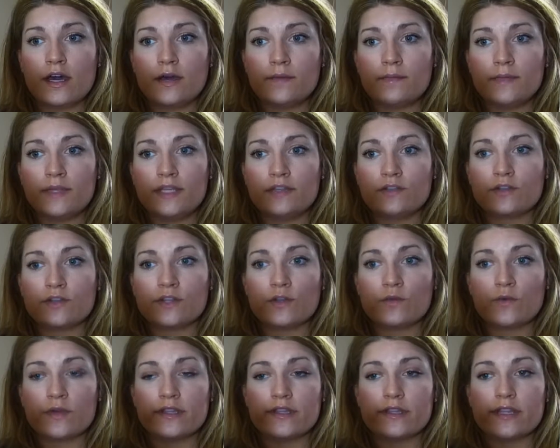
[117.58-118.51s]
These are the
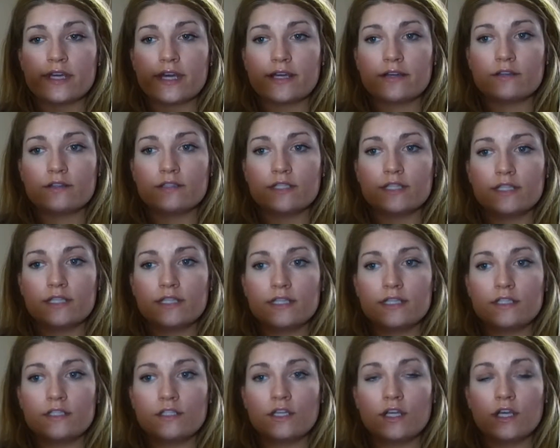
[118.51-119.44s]

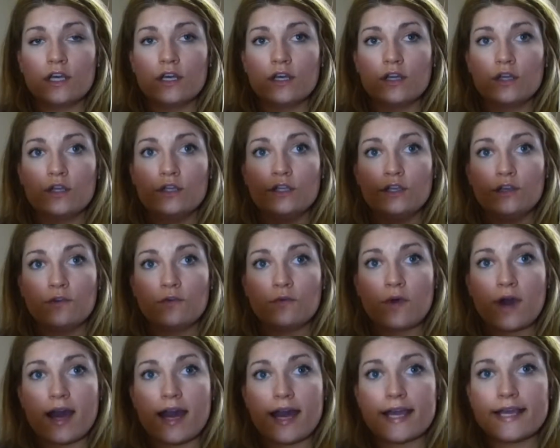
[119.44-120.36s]
1000
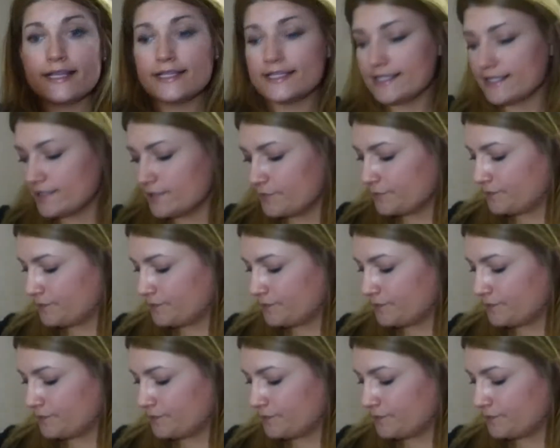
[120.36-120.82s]
UIs.